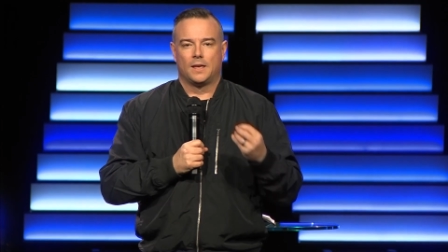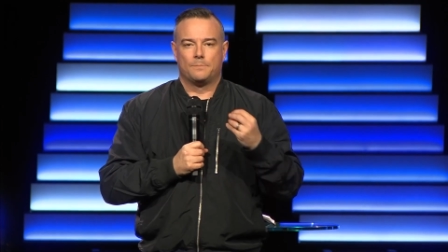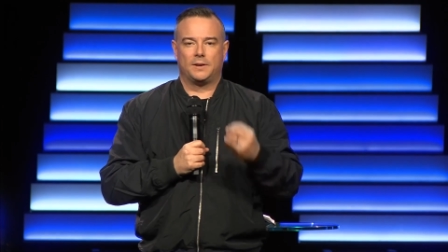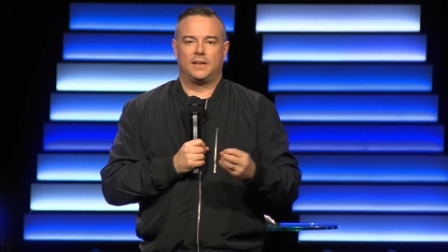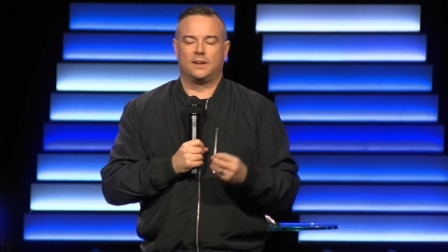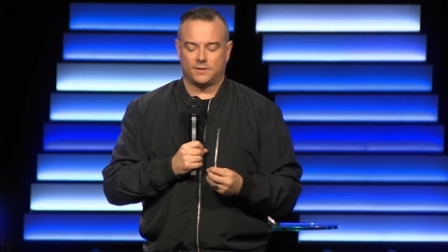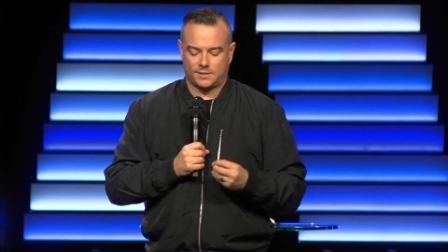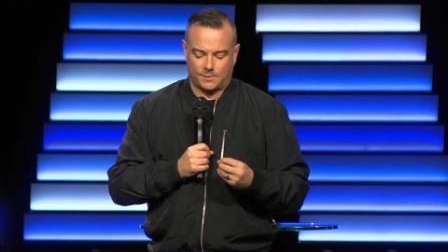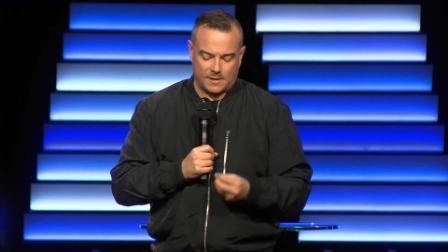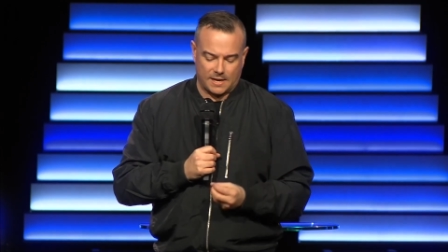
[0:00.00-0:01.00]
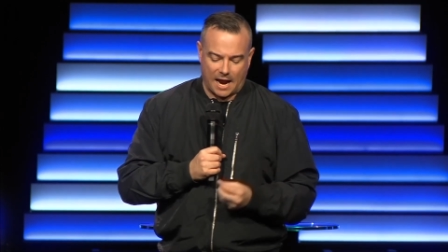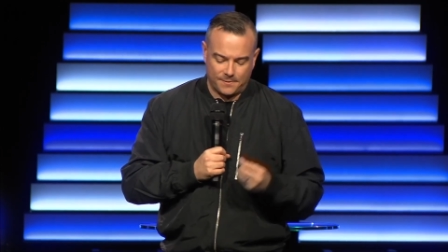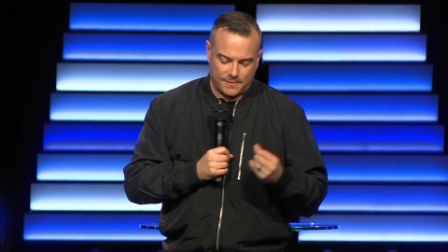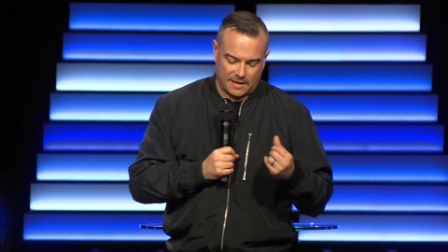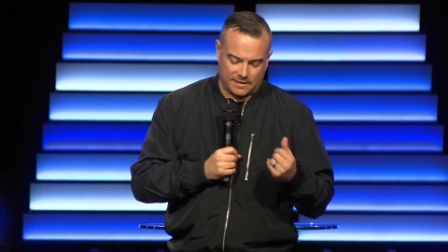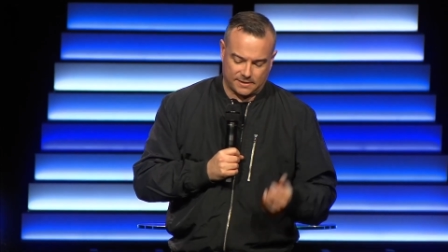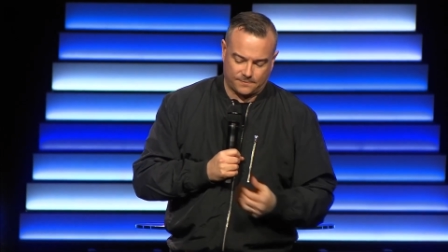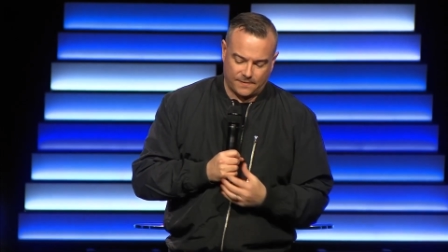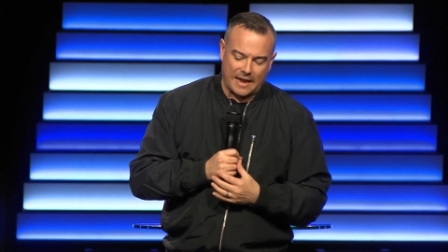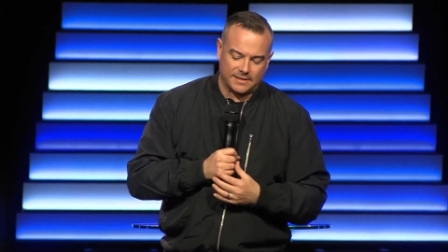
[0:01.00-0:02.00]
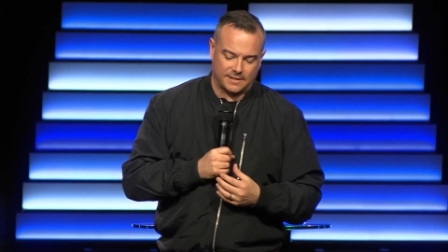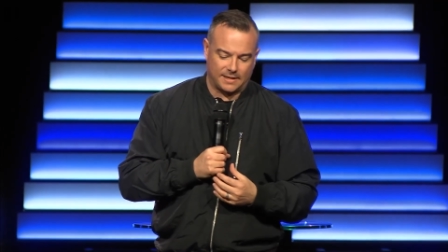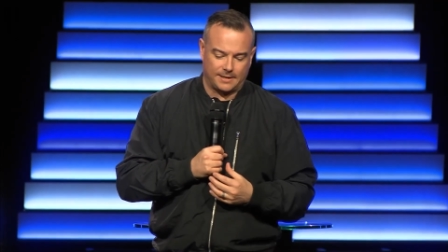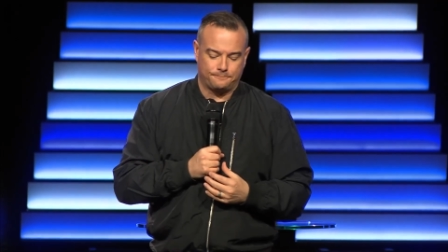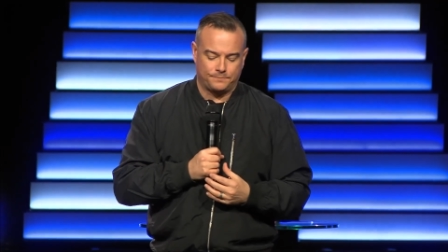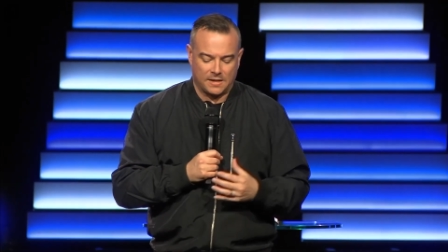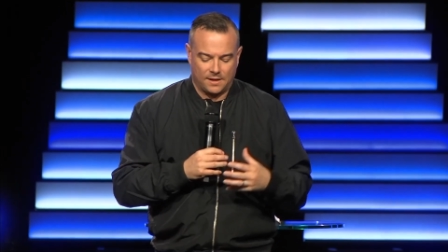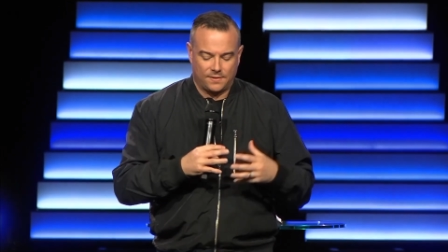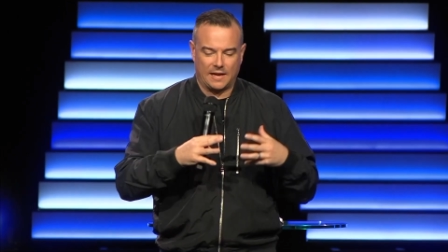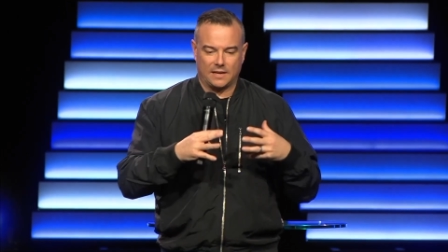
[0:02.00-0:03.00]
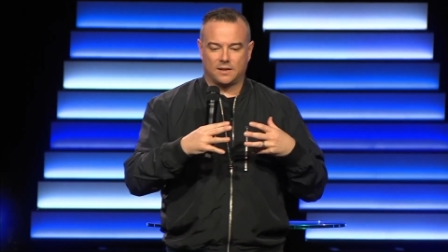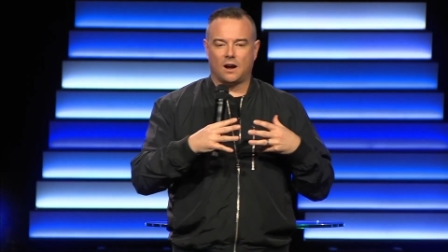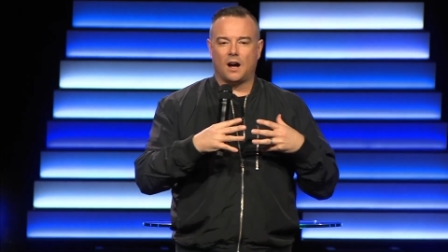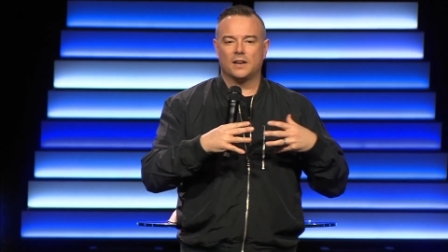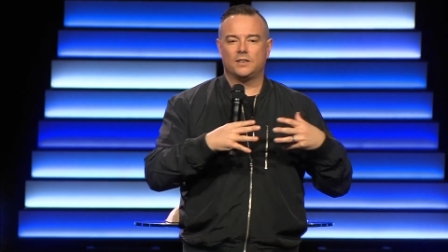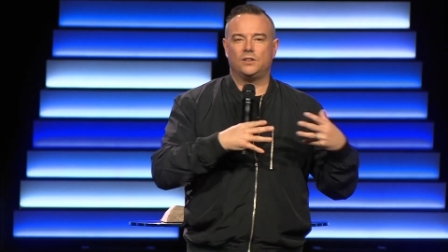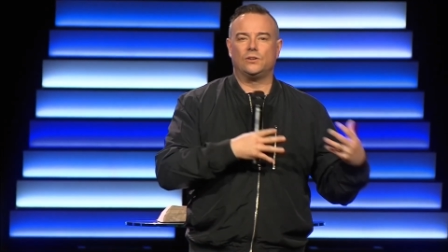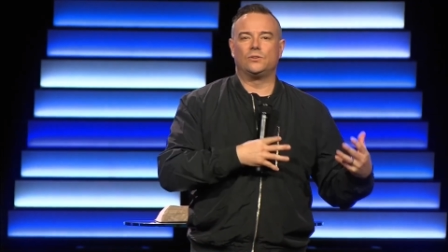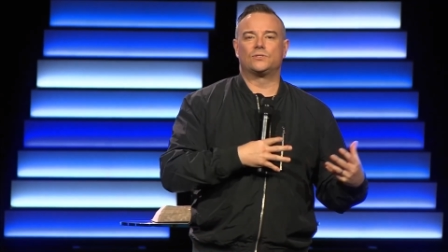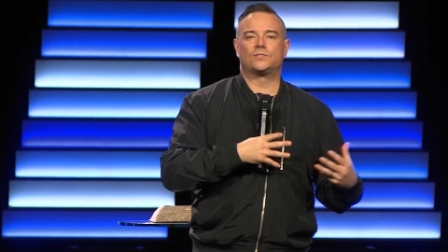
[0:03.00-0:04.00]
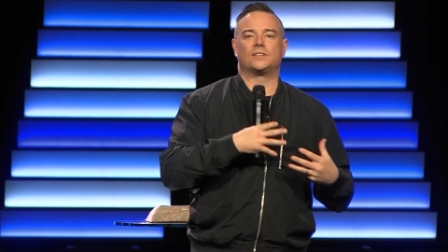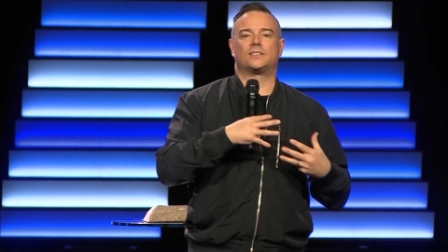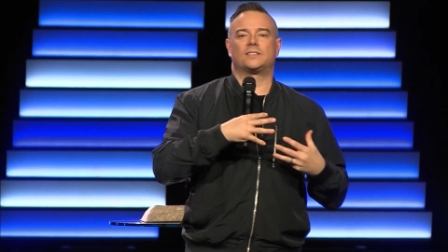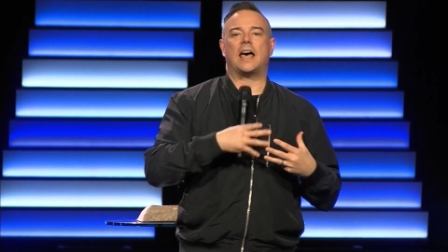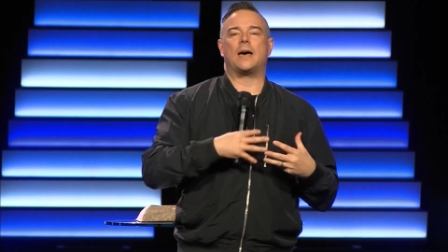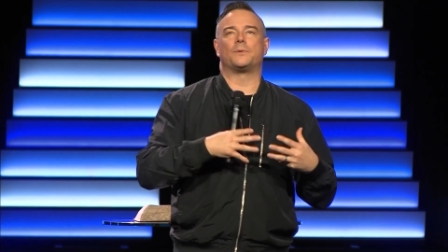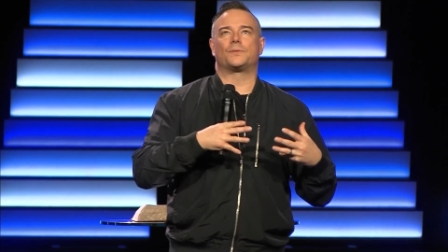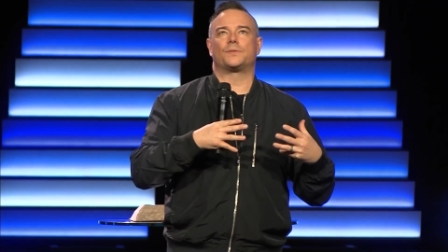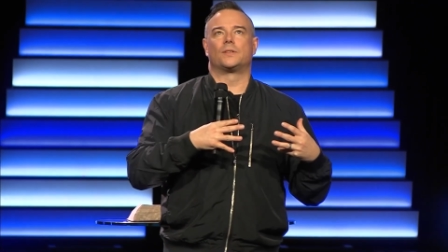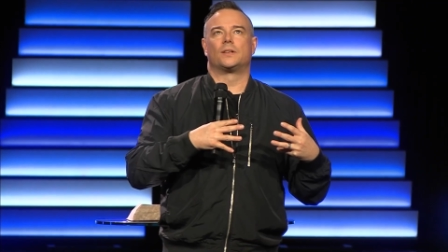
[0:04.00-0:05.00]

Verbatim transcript: But here's the thing I think it's fascinating that God used the Sabbath